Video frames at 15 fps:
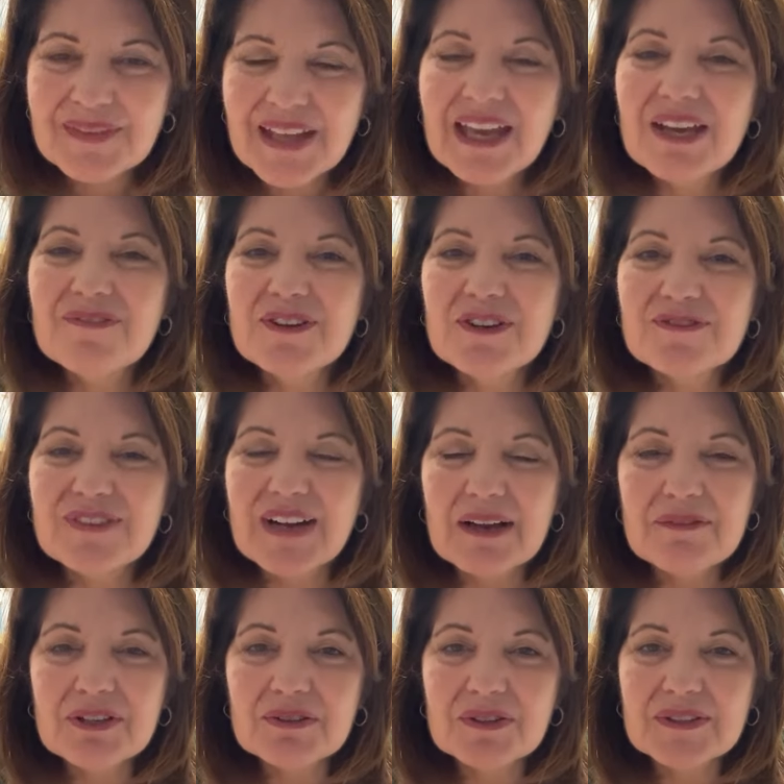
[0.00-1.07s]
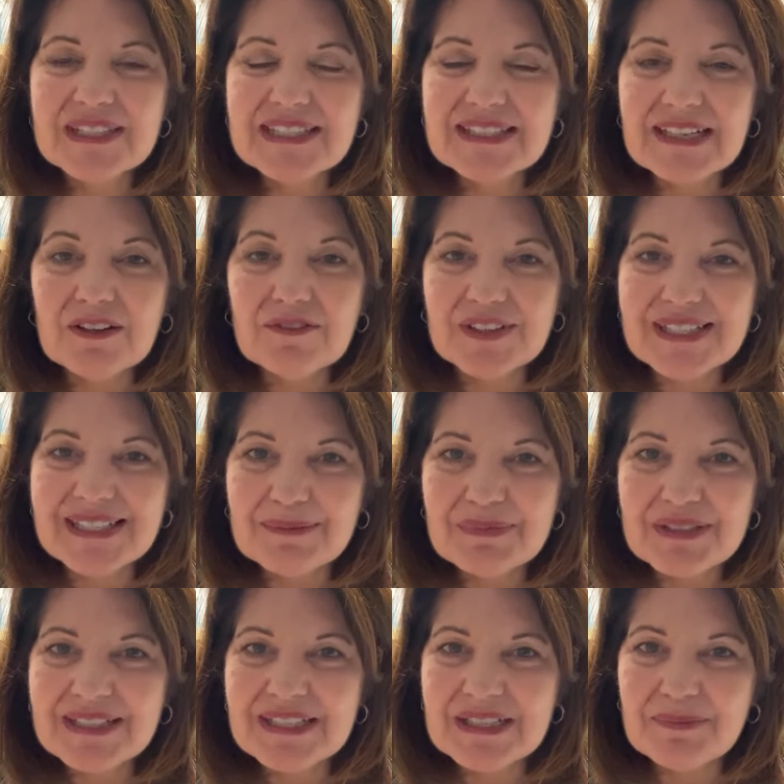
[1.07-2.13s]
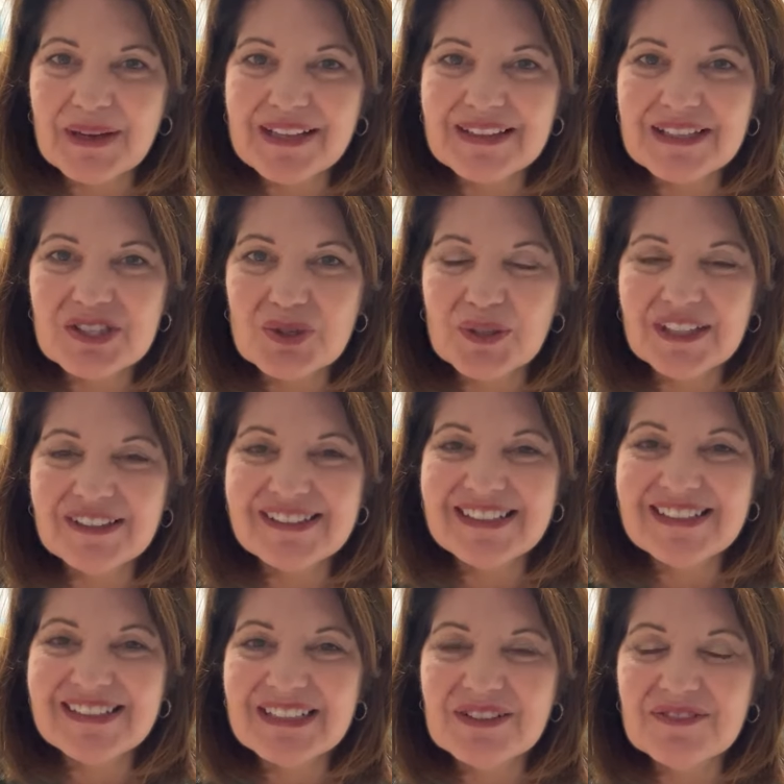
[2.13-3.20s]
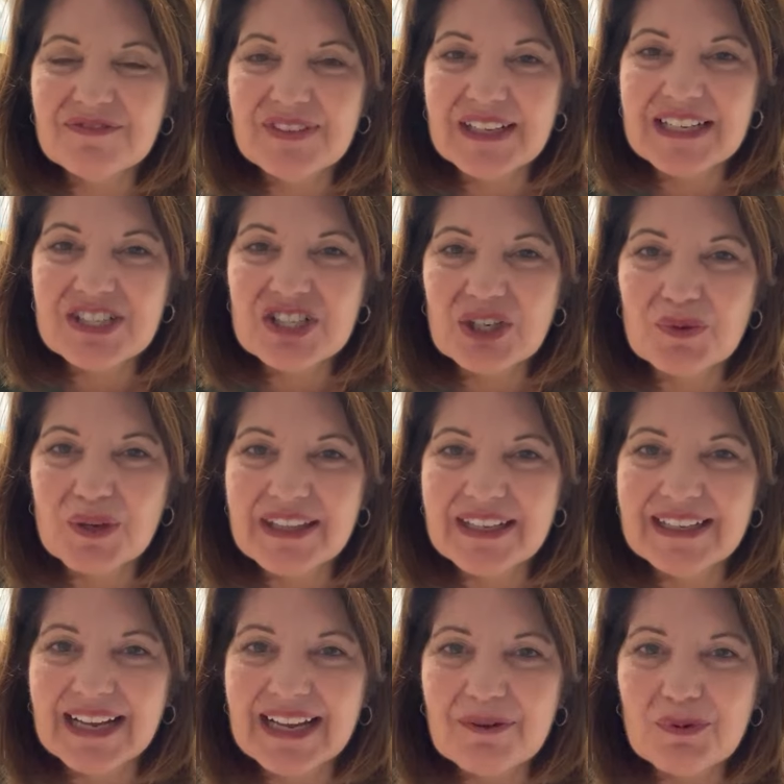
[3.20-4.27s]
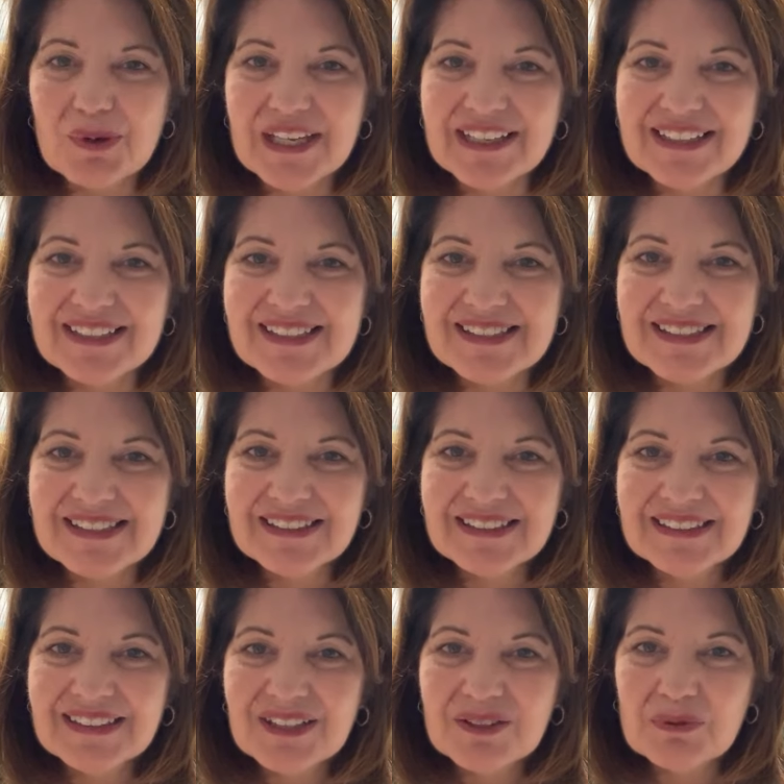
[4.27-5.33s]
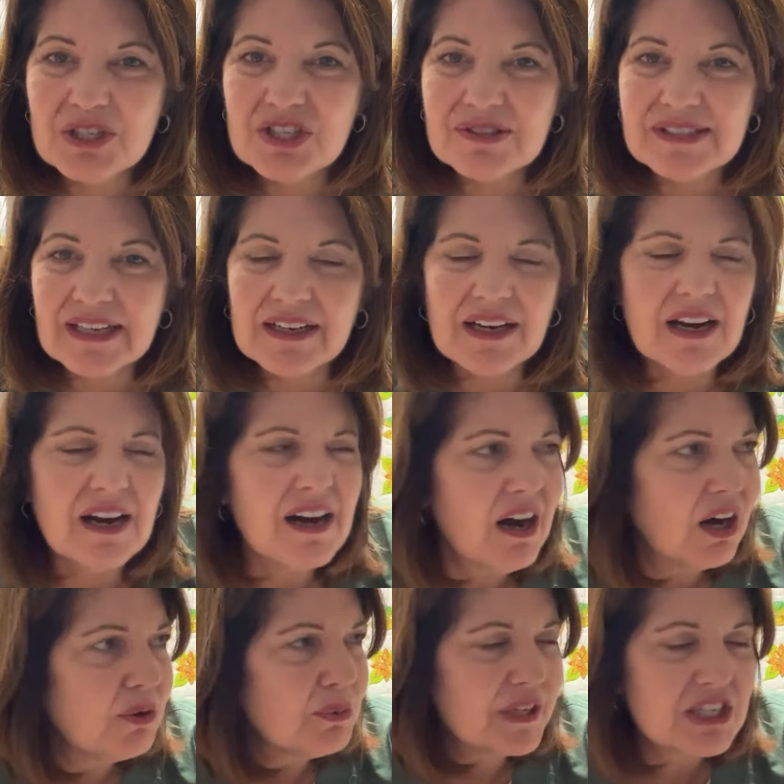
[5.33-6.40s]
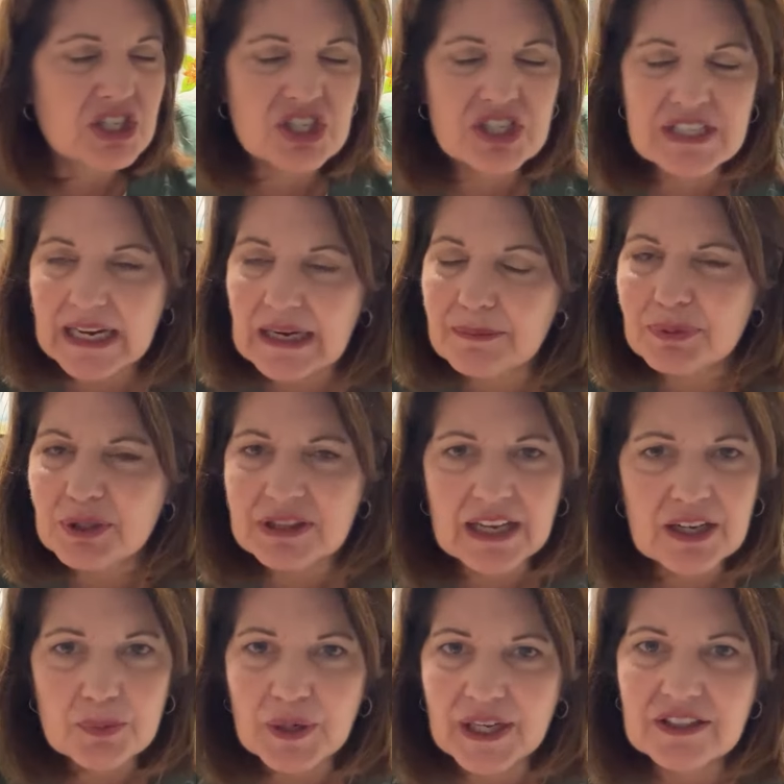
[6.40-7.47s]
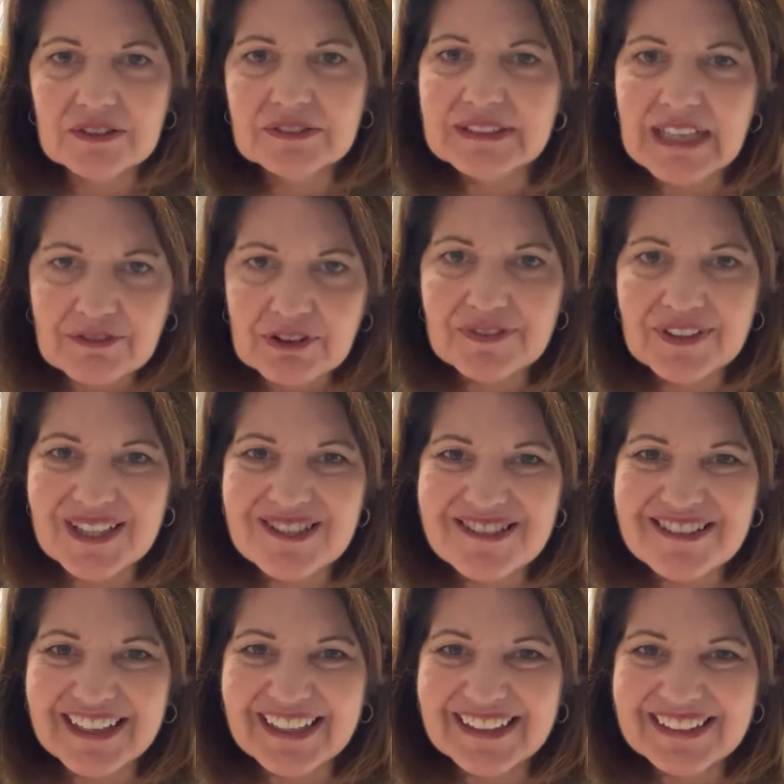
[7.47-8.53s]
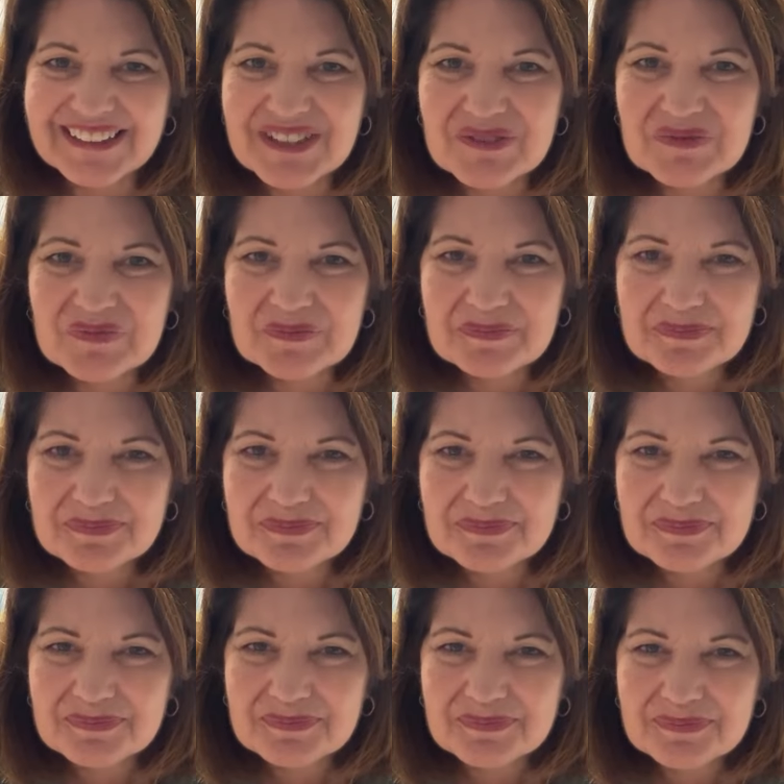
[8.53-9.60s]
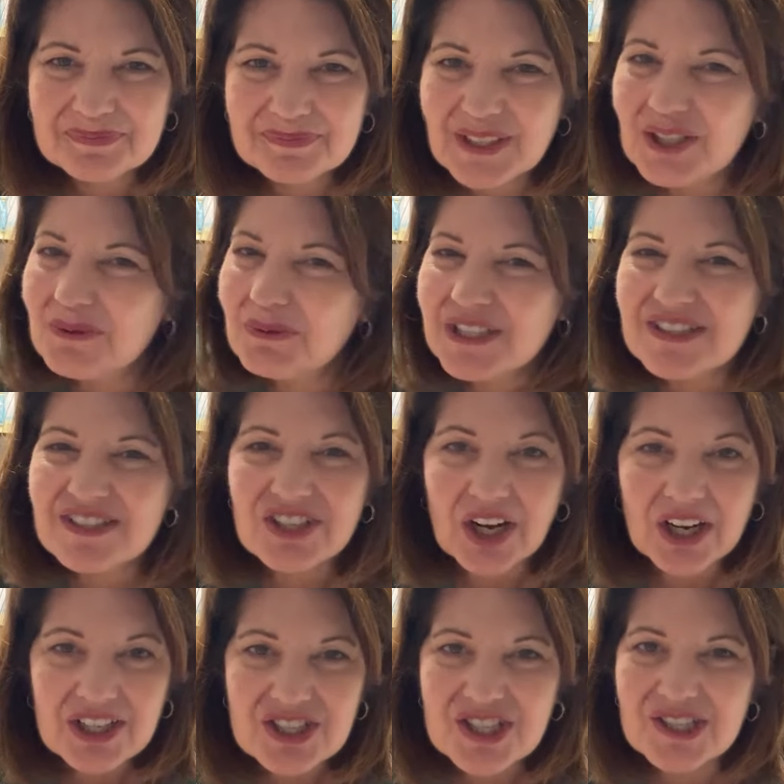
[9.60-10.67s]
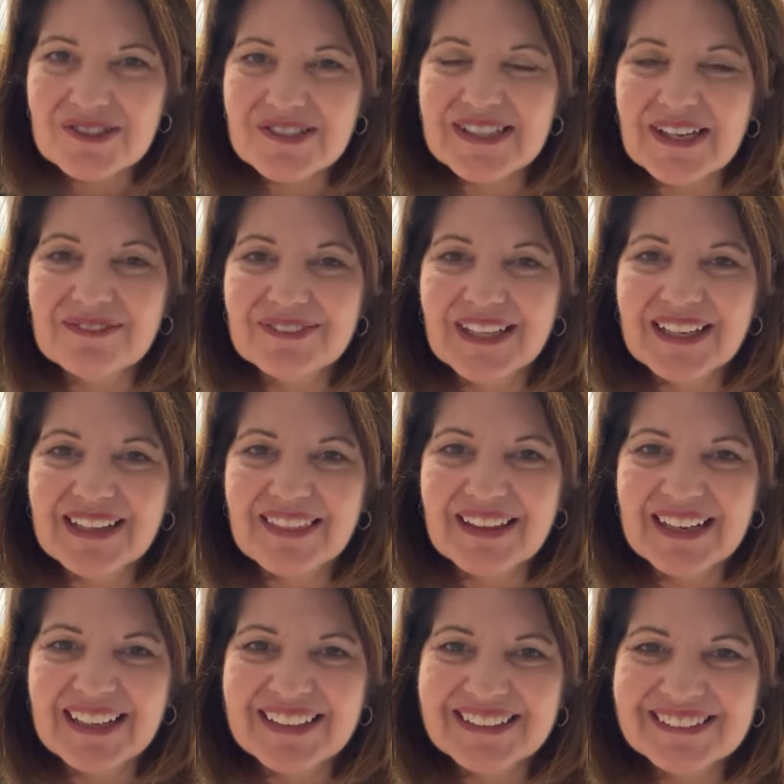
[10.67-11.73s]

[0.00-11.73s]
If your 5-year-old self attempted to make this quilt and didn't finish it within 8 weeks, would you say, "Oh, what a shame, put that away, you'll never finish that"? You wouldn't talk to yourself like that.